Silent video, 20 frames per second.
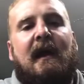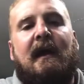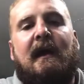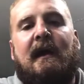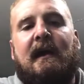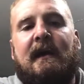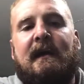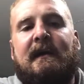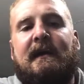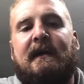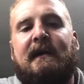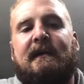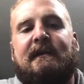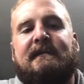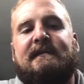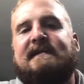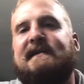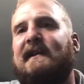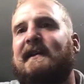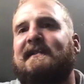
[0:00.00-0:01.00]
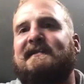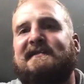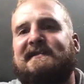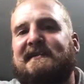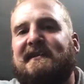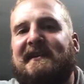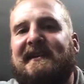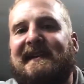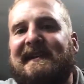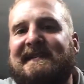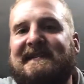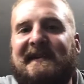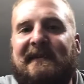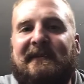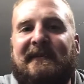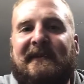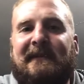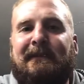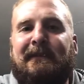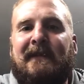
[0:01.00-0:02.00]
Sorry, I was just looking at
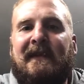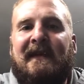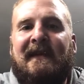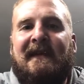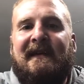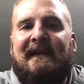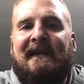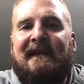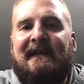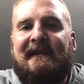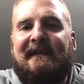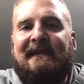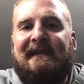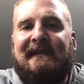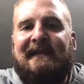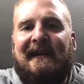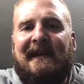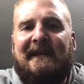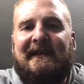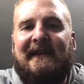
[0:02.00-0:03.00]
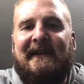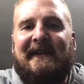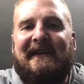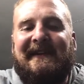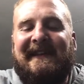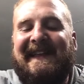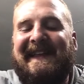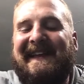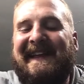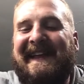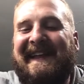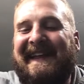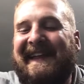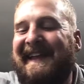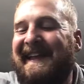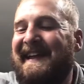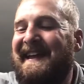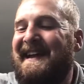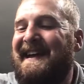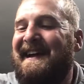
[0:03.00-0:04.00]
something. Hi there.
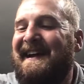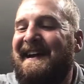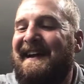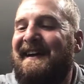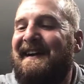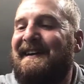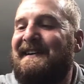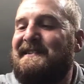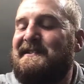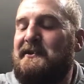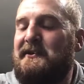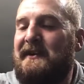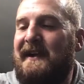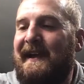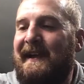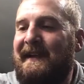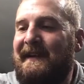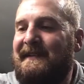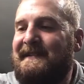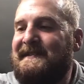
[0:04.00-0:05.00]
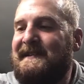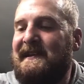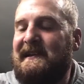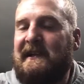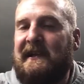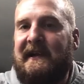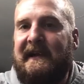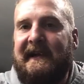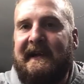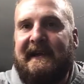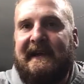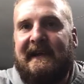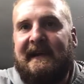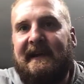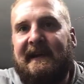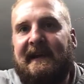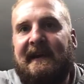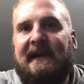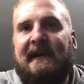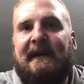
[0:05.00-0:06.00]
So handguns I like,
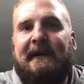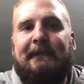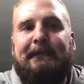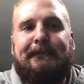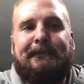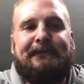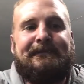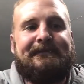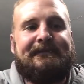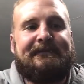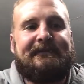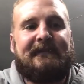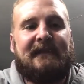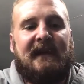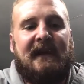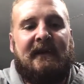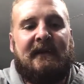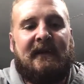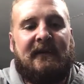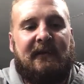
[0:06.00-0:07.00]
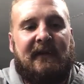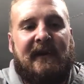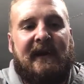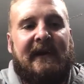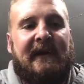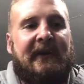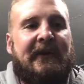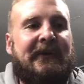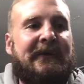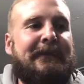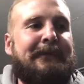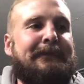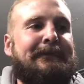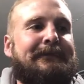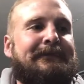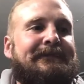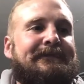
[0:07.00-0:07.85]
or what I own,